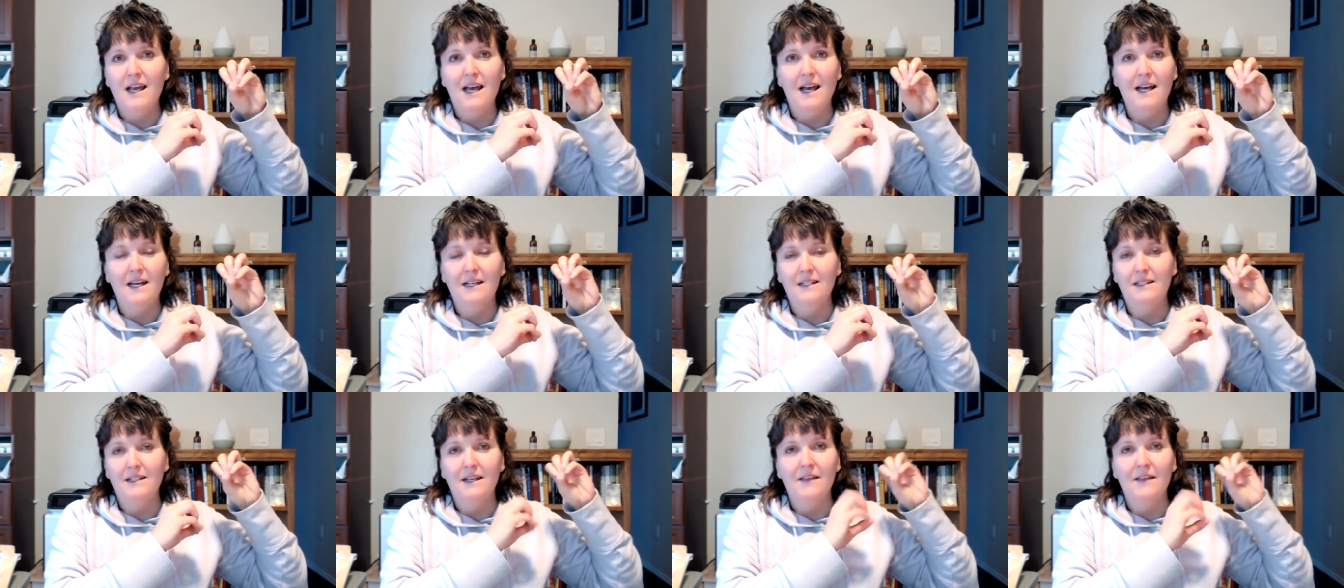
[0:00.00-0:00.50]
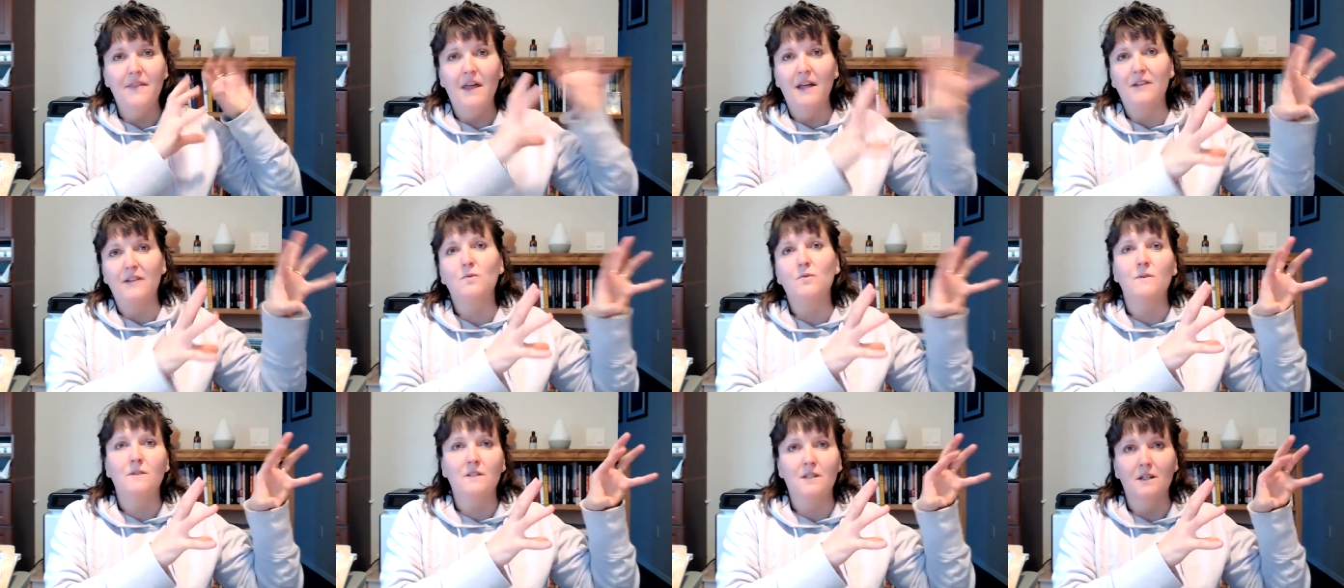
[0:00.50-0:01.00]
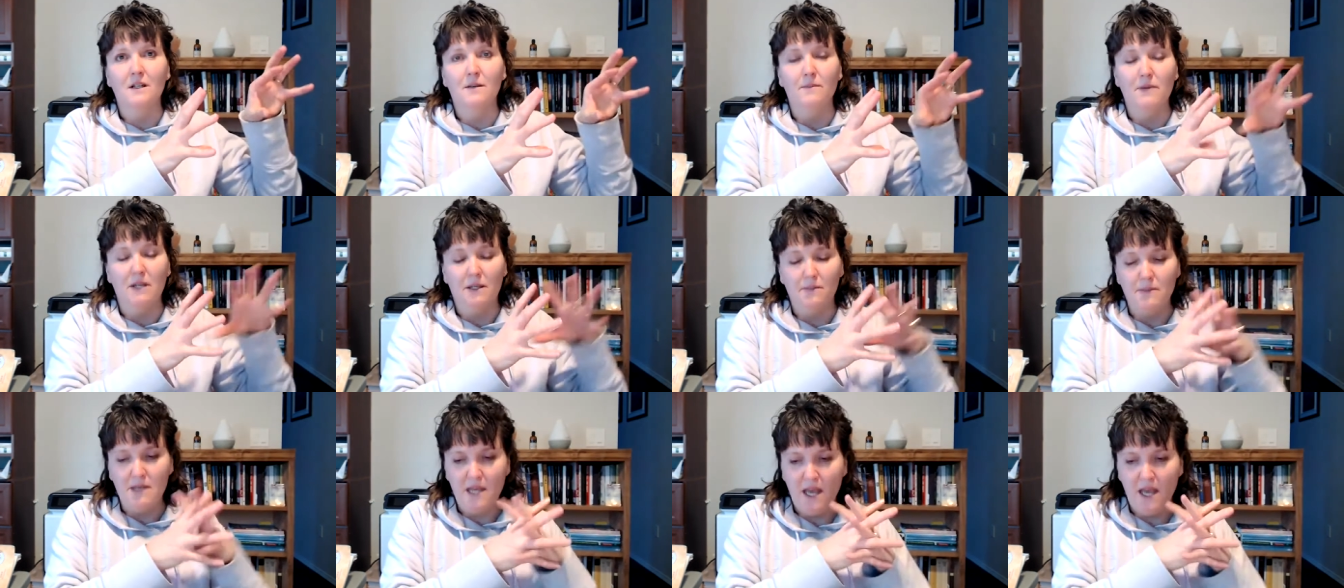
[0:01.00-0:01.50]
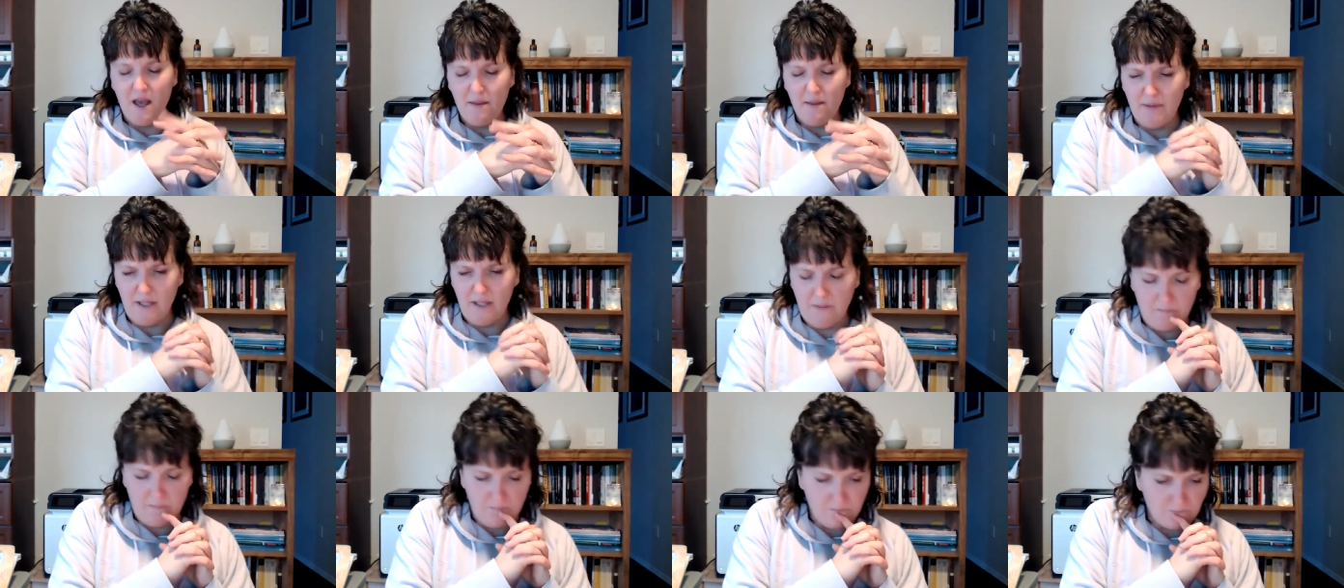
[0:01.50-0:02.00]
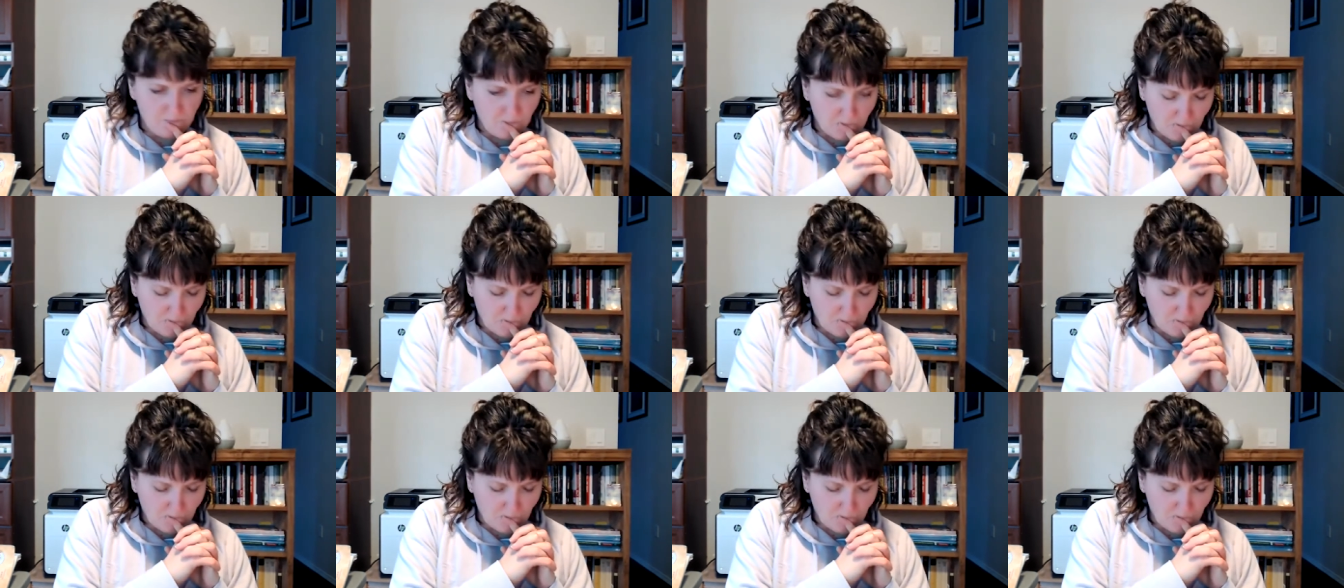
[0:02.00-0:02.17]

and that's what's going to make me happy.